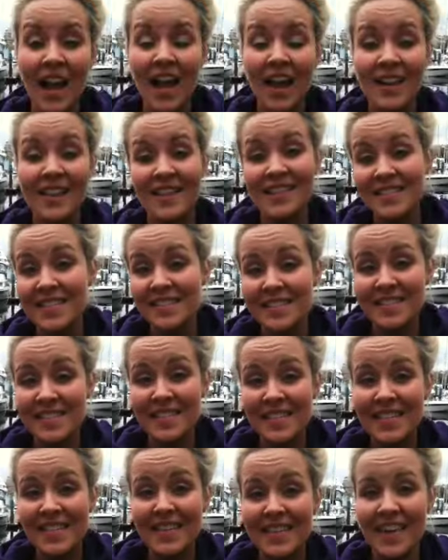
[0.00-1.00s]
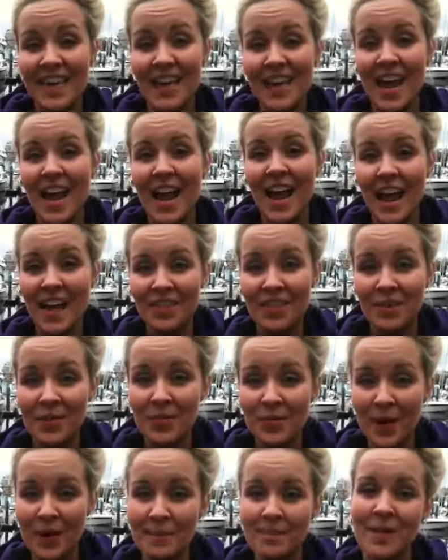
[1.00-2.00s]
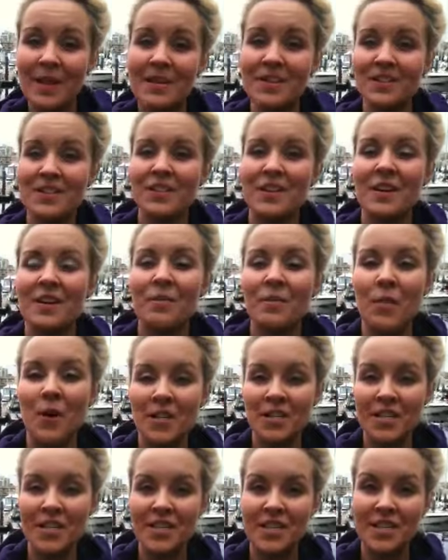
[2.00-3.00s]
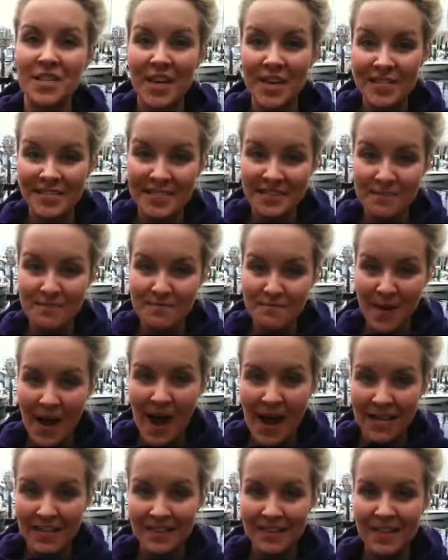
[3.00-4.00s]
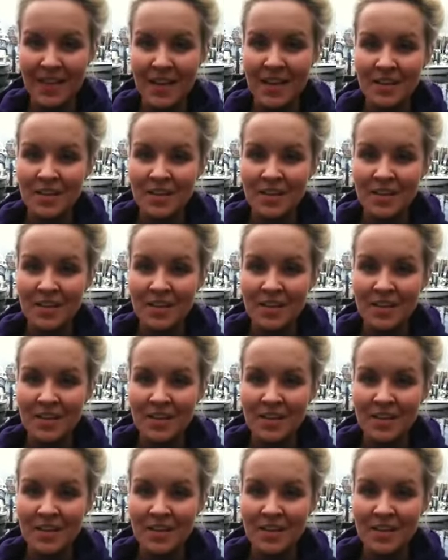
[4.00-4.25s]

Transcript: Hi, this is Dineen, and I had the great pleasure of watching Jason Bax